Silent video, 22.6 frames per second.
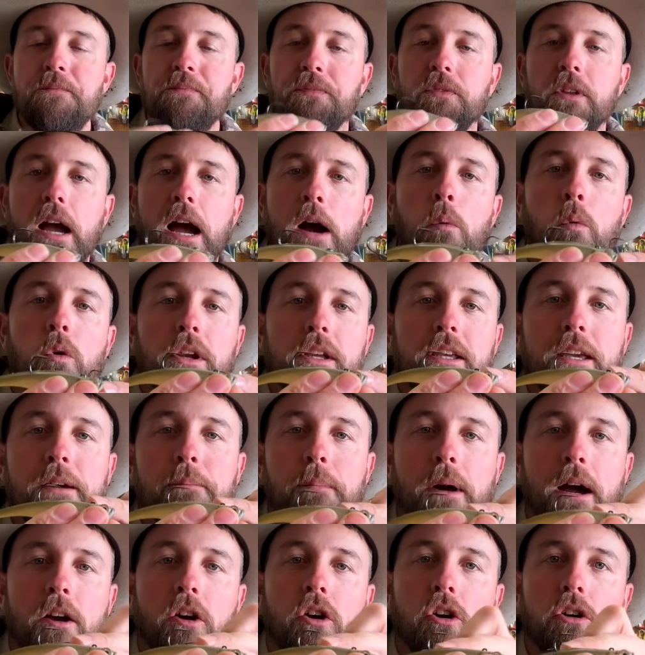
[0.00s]
I want to get
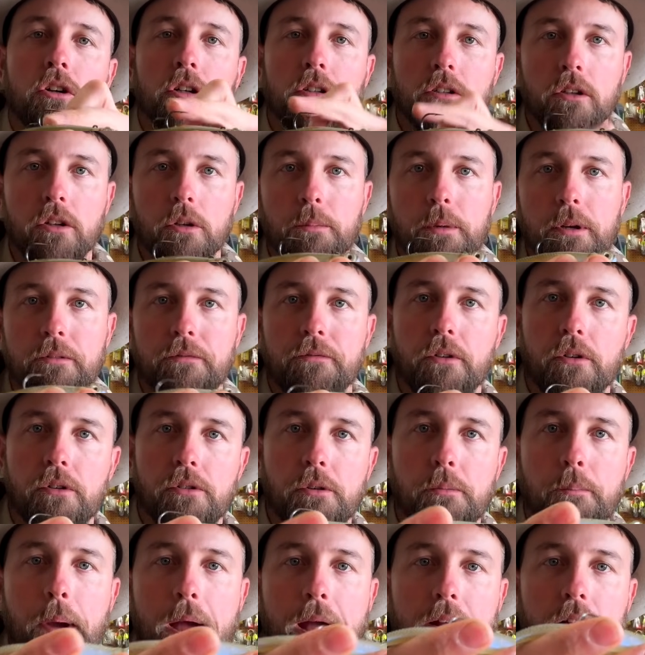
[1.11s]
my hook a little bit further
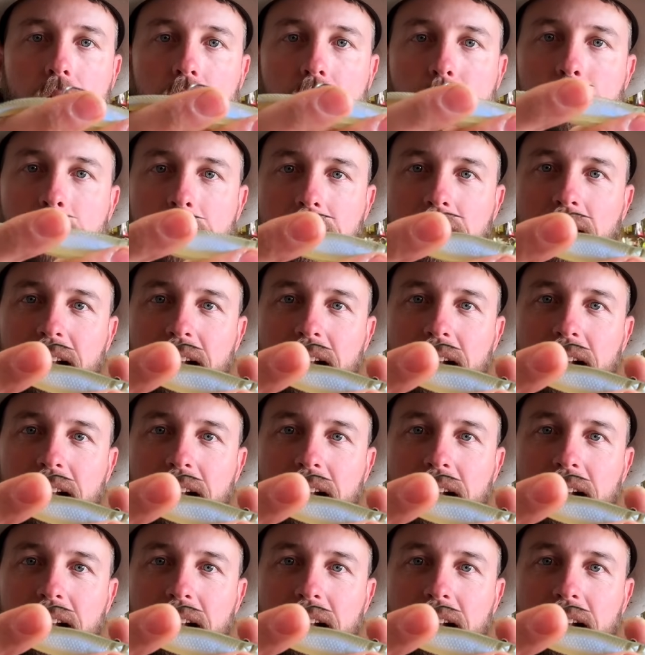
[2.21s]
back on the bait.